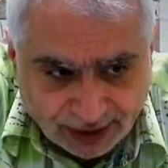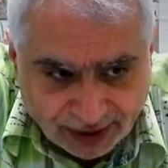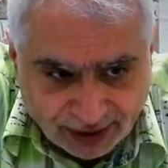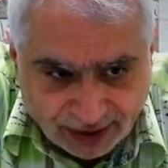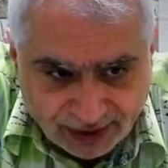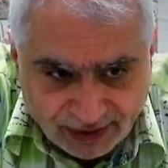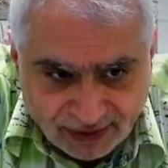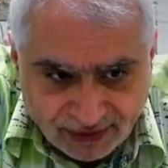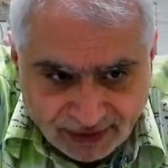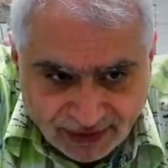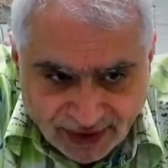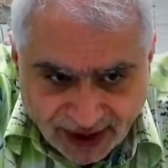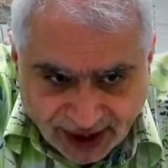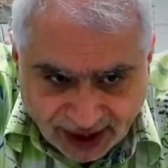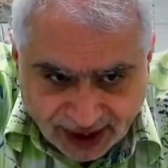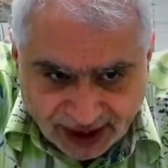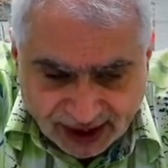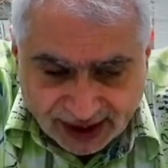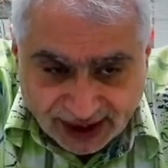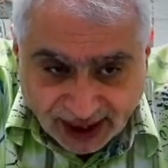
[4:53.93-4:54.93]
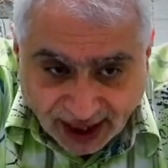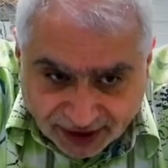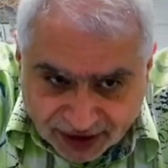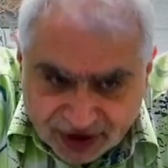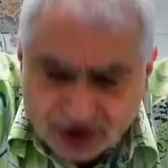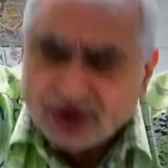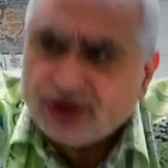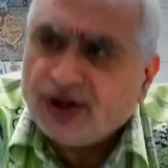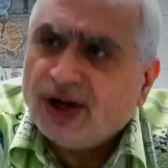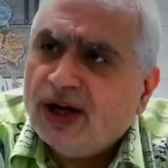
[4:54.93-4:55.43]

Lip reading: very traditional